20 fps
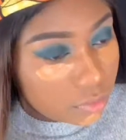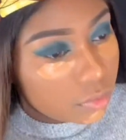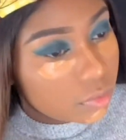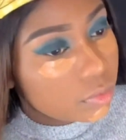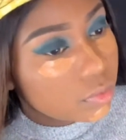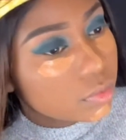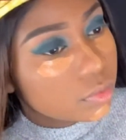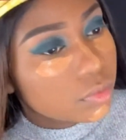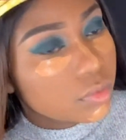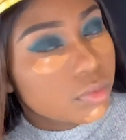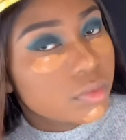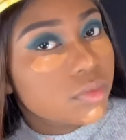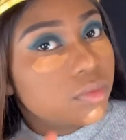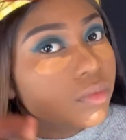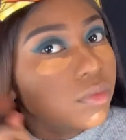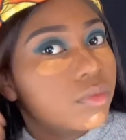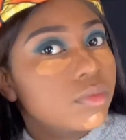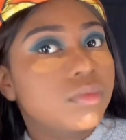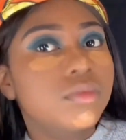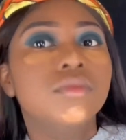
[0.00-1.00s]
I am
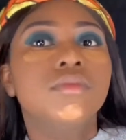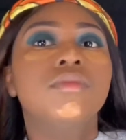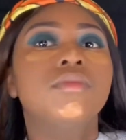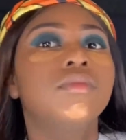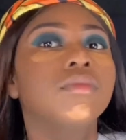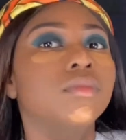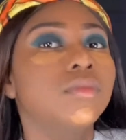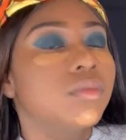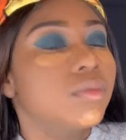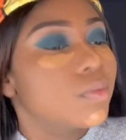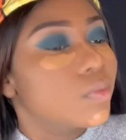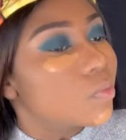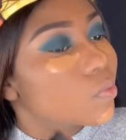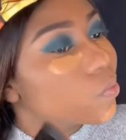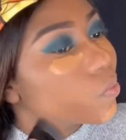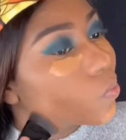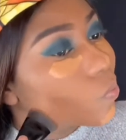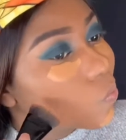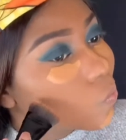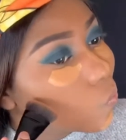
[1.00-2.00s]
not nowhere near
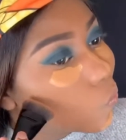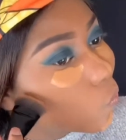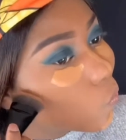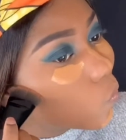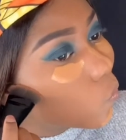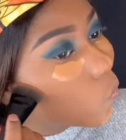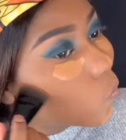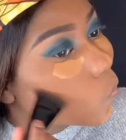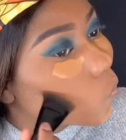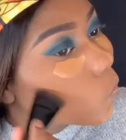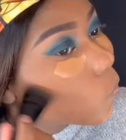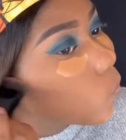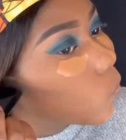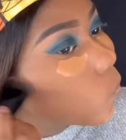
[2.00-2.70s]
an expert